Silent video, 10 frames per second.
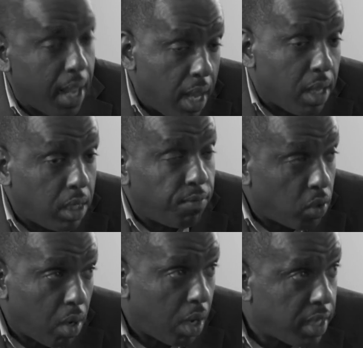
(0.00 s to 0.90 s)
And it could have
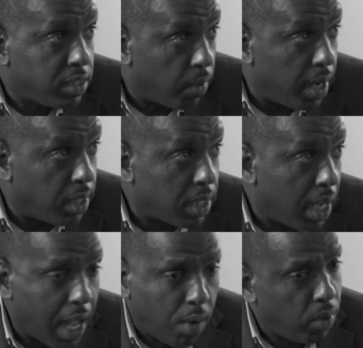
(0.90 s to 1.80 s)
turned out lots of ways.
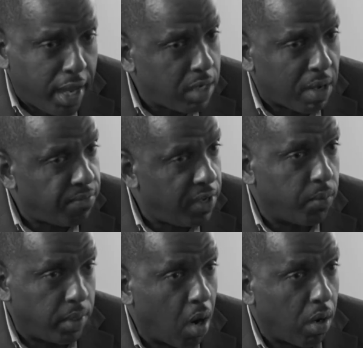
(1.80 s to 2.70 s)
I'll land on my
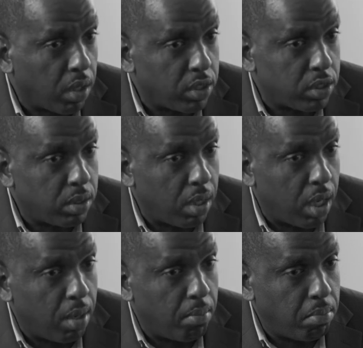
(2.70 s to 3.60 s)
feet regardless.
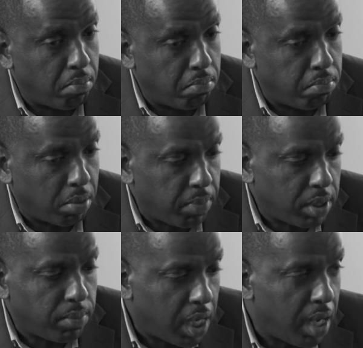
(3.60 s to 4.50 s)
But
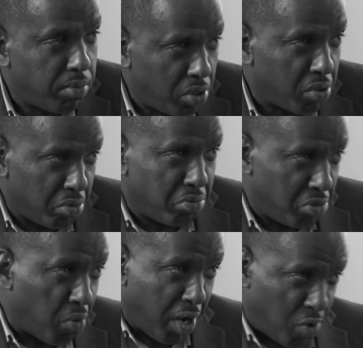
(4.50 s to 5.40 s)
sometimes, you
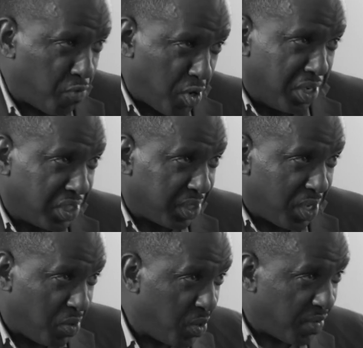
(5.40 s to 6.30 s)
don't land on your feet
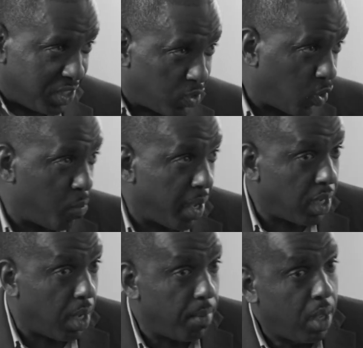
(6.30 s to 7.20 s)
initially, you have to struggle
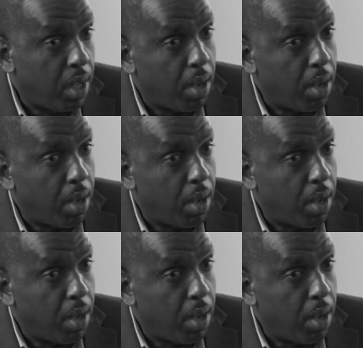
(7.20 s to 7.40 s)
back up.